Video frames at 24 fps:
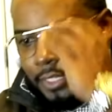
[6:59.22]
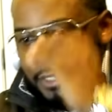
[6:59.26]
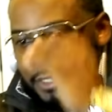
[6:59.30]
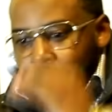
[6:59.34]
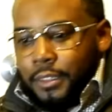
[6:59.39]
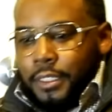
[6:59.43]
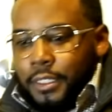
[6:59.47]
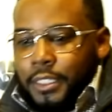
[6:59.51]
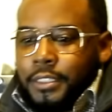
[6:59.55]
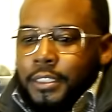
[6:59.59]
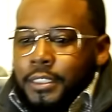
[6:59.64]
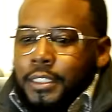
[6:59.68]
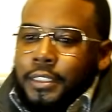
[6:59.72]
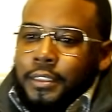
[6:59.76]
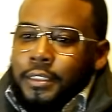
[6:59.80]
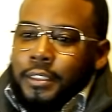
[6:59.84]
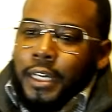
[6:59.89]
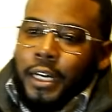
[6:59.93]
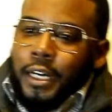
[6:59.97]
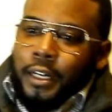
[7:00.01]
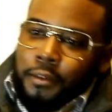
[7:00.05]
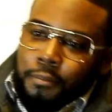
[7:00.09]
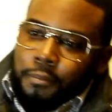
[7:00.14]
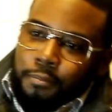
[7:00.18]
Let's get
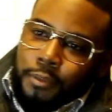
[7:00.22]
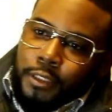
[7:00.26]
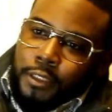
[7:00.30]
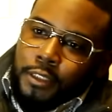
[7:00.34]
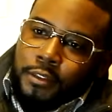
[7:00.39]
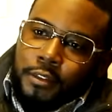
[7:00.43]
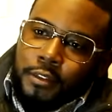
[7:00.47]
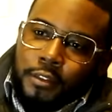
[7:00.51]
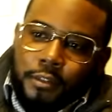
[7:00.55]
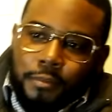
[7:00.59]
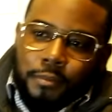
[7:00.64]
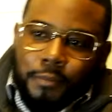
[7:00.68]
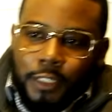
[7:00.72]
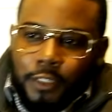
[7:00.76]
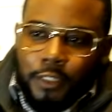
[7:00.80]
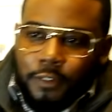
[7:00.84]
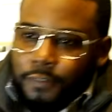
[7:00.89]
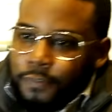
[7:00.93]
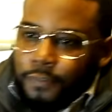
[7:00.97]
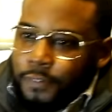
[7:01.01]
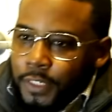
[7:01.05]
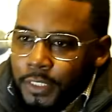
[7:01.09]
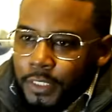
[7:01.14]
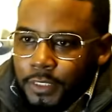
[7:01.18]
down to business, man.
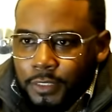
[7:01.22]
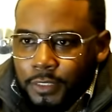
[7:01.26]
Fuck